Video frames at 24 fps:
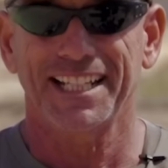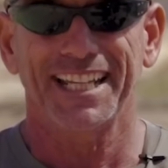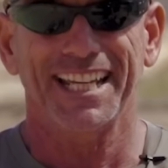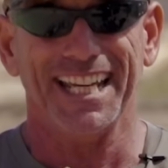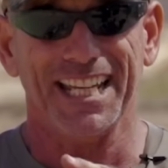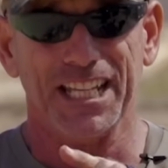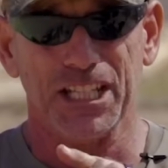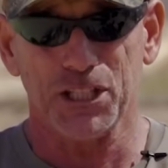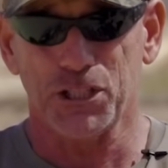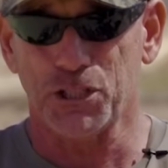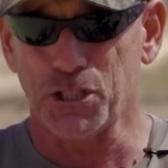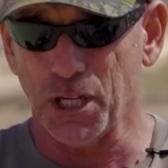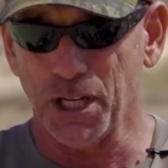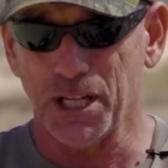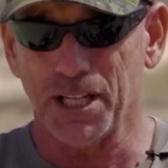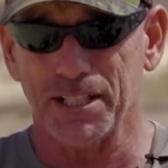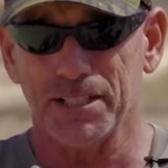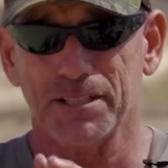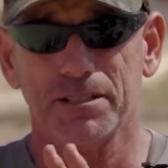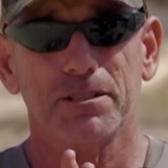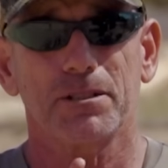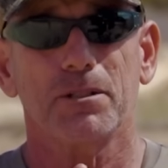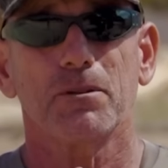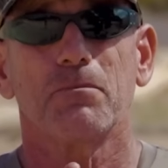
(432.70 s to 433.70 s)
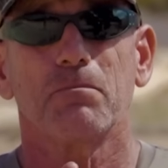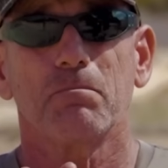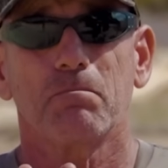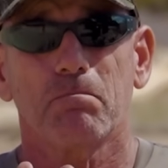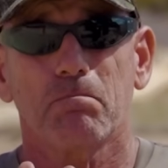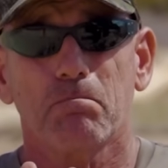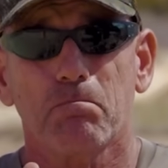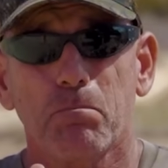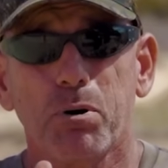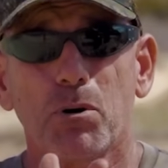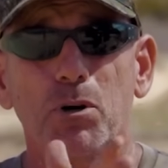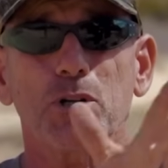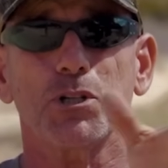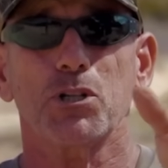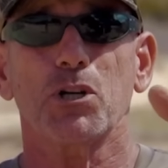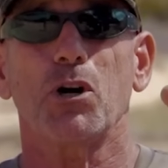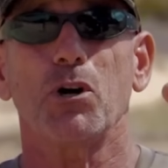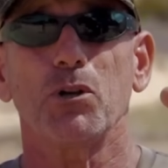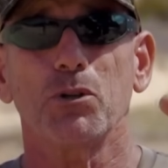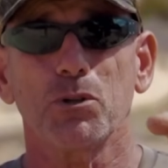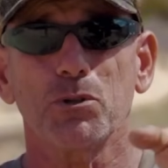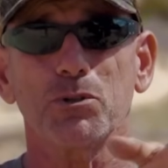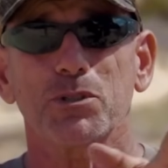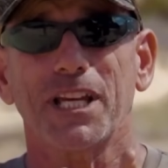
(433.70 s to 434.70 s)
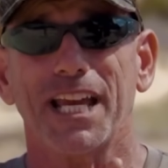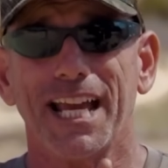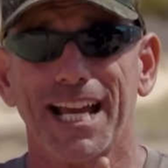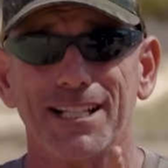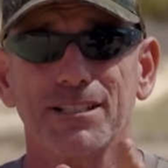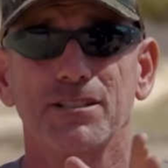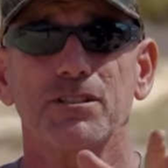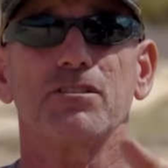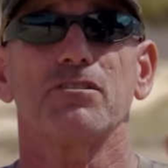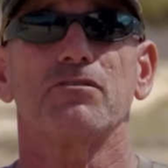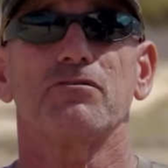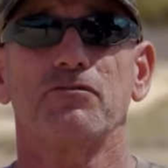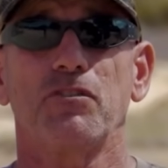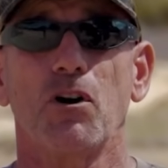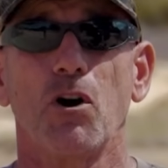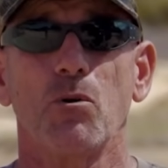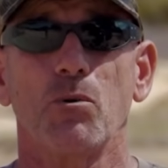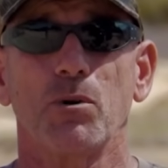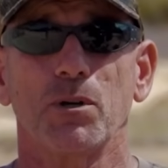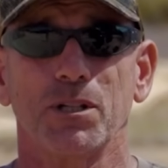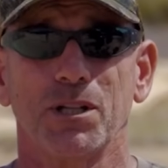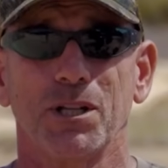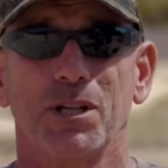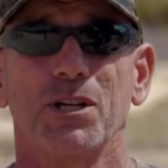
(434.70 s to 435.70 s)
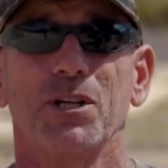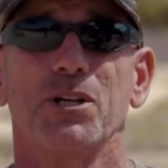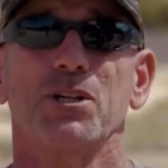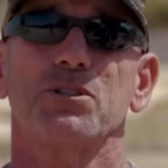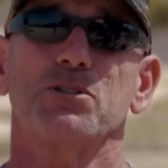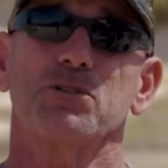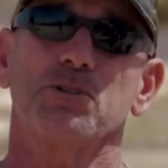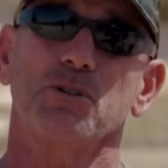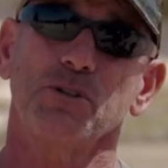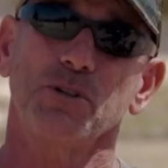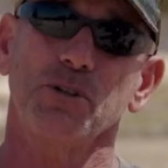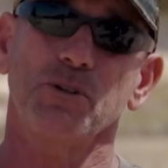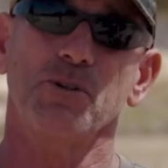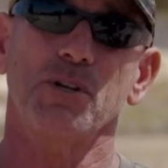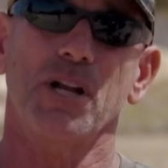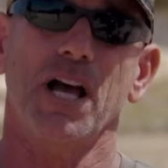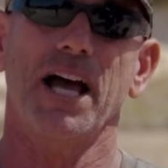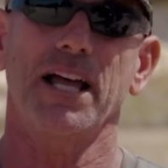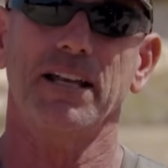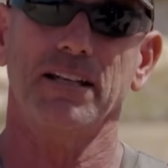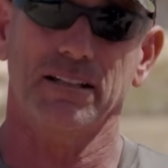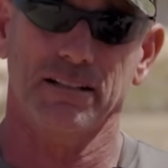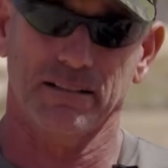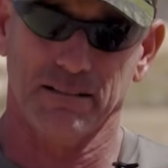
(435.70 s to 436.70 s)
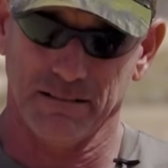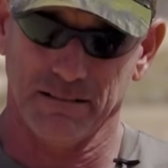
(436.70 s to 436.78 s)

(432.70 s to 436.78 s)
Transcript: it does push all those gases forward so you're not